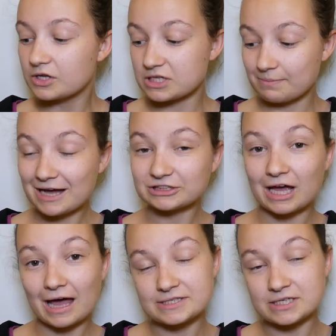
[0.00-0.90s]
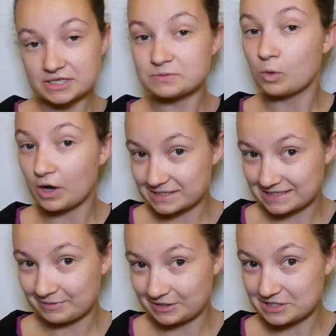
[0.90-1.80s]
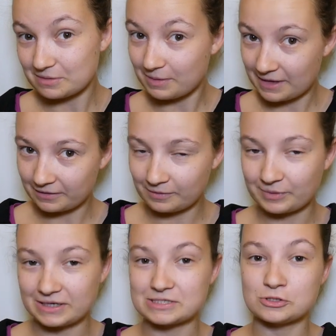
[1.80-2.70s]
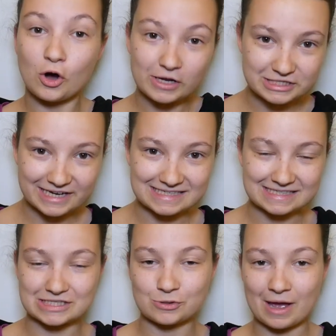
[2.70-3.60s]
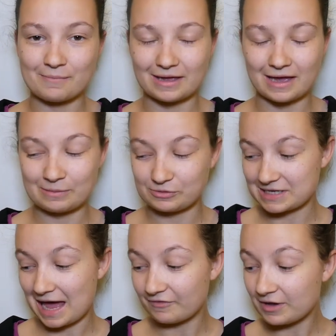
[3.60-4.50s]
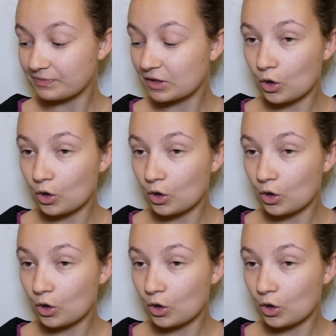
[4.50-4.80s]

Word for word: So the patch does work similar to the pill, but it's not ingested, so I am able to have it.